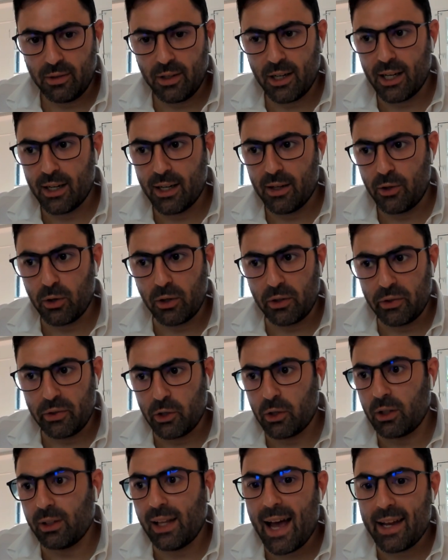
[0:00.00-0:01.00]

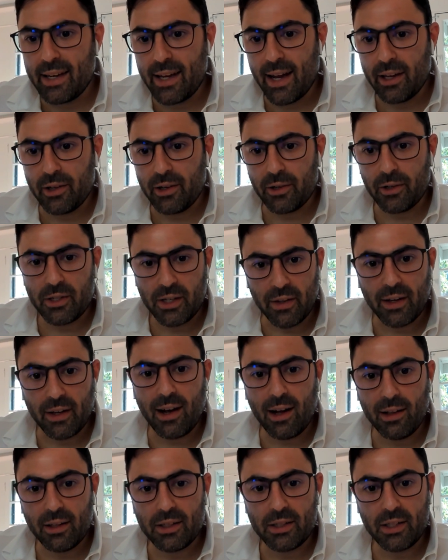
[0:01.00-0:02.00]
They're gladiators in the
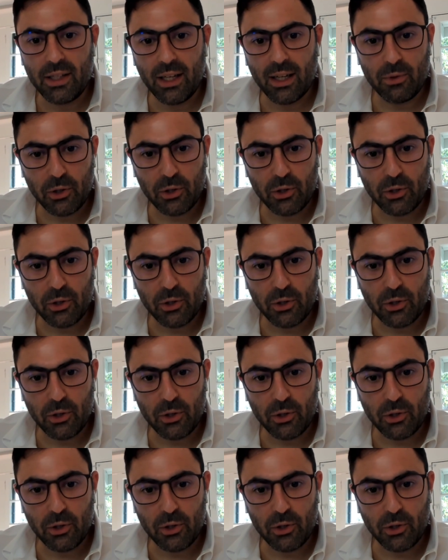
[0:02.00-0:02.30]
Coliseum.